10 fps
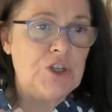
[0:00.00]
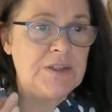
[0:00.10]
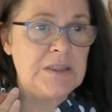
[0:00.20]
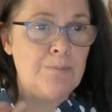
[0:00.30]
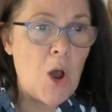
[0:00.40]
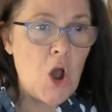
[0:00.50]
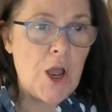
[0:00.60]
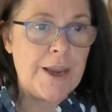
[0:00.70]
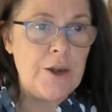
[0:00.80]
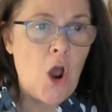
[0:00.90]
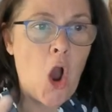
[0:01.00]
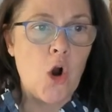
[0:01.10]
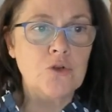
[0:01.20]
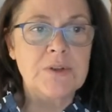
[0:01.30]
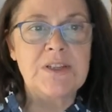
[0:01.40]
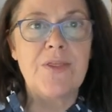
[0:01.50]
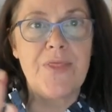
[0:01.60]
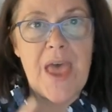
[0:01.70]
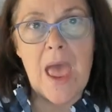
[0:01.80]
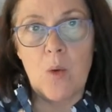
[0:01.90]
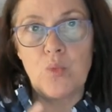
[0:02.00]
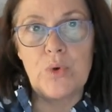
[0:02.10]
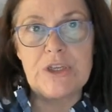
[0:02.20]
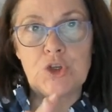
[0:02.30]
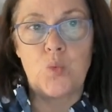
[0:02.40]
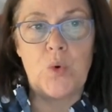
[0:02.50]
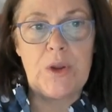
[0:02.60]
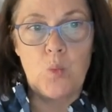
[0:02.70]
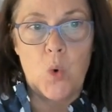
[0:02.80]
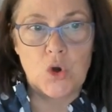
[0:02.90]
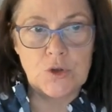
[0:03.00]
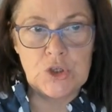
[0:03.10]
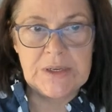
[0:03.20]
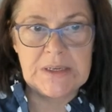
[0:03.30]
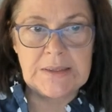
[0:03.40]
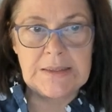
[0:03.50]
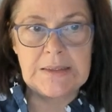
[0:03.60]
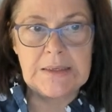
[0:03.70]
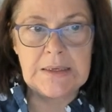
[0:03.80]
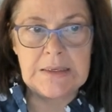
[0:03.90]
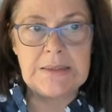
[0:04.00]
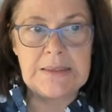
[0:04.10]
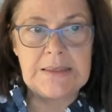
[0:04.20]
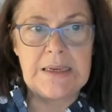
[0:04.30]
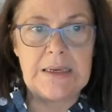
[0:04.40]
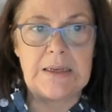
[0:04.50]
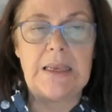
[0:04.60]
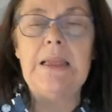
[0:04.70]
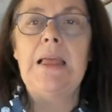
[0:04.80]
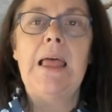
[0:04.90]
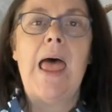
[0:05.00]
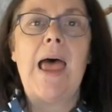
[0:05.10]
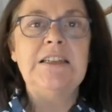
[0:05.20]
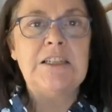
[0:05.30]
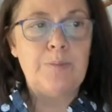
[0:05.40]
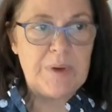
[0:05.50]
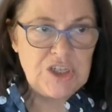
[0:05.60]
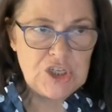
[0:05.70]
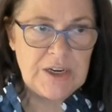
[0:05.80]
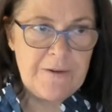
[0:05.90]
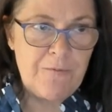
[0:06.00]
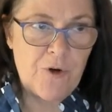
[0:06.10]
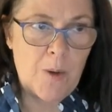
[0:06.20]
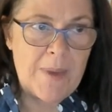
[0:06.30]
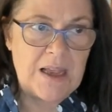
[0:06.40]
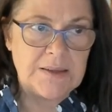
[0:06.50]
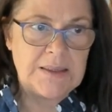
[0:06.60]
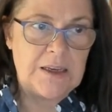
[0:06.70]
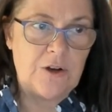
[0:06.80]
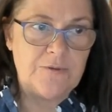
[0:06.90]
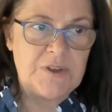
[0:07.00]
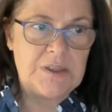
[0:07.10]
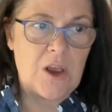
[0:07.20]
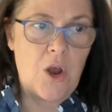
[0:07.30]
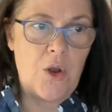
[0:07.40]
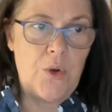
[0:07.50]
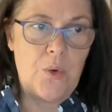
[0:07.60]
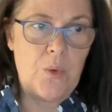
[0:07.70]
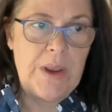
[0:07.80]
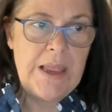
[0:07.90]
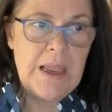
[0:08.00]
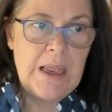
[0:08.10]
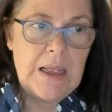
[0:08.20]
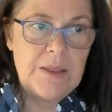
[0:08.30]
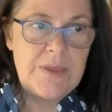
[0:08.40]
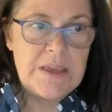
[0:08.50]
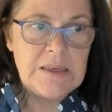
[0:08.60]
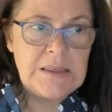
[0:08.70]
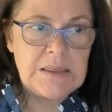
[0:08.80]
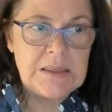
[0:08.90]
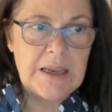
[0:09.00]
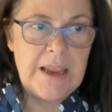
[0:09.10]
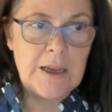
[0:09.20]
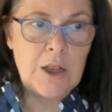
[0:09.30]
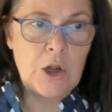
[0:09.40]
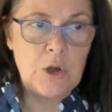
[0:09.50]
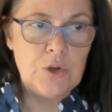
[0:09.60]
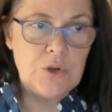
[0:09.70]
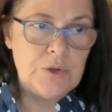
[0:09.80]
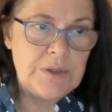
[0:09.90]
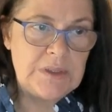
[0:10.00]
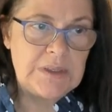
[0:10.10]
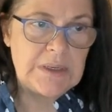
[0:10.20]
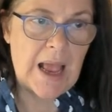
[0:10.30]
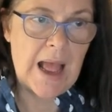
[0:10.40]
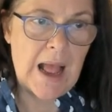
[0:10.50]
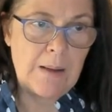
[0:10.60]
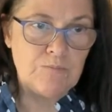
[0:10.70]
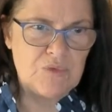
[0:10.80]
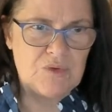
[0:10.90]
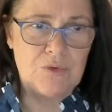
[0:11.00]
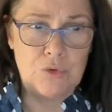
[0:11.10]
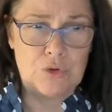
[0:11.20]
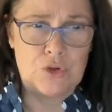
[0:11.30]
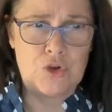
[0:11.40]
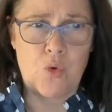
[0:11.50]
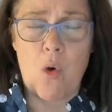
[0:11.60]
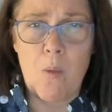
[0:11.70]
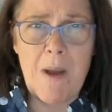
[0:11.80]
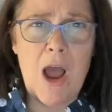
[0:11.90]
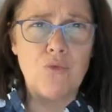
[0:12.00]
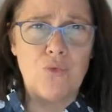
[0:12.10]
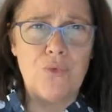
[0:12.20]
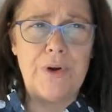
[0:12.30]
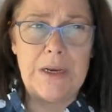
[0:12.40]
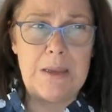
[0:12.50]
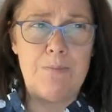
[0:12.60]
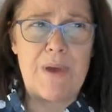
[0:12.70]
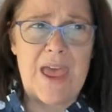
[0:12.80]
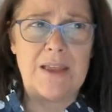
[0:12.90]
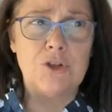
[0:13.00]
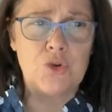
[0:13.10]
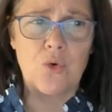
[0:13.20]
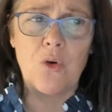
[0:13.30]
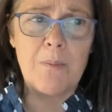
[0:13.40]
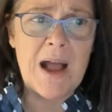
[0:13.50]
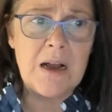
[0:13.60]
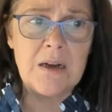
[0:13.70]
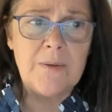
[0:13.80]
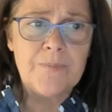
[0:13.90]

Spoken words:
mind holds that which we want to conceal, especially from ourselves. So this includes trauma, really bad trauma,